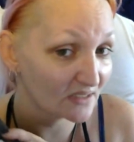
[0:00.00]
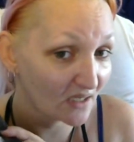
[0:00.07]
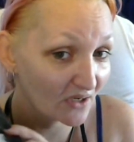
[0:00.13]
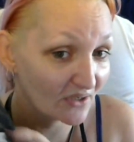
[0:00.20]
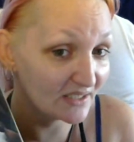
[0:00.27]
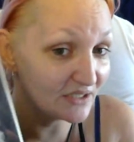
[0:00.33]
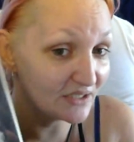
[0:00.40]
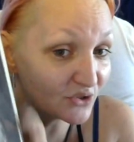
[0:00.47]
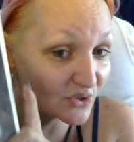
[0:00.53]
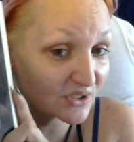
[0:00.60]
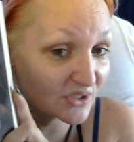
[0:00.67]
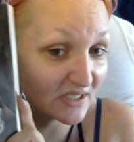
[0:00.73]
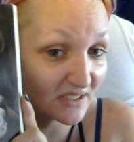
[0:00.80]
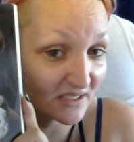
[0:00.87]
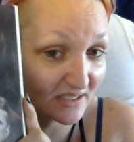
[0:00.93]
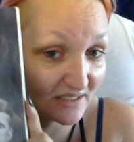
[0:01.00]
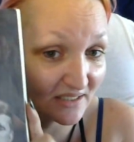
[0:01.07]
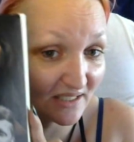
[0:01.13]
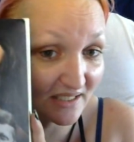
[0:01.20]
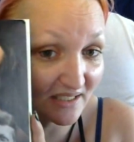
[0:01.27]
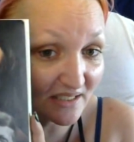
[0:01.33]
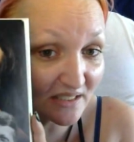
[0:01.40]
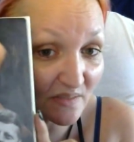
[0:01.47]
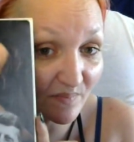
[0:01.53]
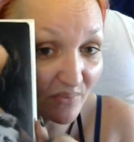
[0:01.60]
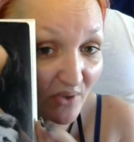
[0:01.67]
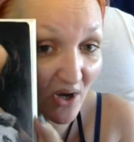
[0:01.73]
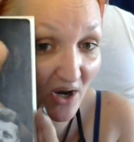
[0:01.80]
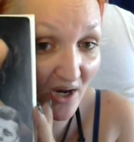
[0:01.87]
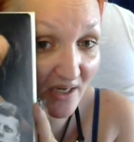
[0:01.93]
are interested in this
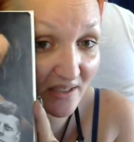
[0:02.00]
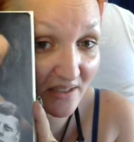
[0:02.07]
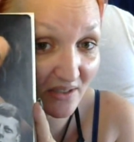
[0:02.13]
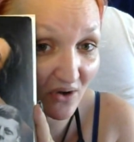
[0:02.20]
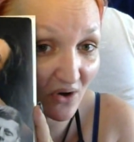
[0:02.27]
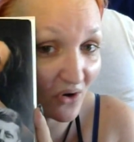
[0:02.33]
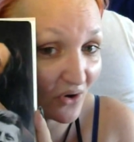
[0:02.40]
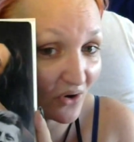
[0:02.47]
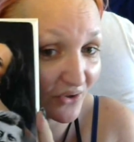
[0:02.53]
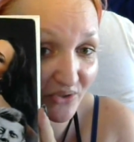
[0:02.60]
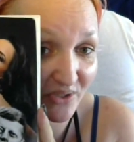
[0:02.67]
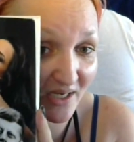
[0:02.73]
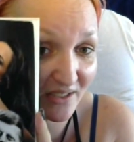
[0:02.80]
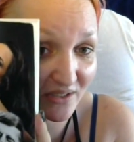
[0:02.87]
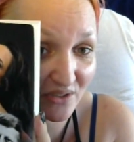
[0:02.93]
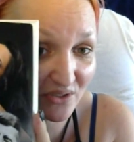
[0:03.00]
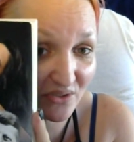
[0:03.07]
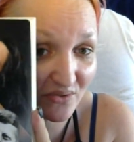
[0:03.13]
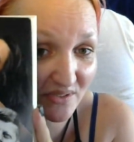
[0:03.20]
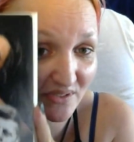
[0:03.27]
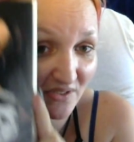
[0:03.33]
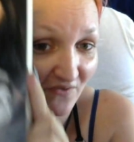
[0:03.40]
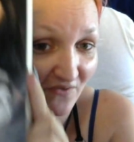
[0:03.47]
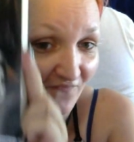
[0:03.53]
book, all you got to do is look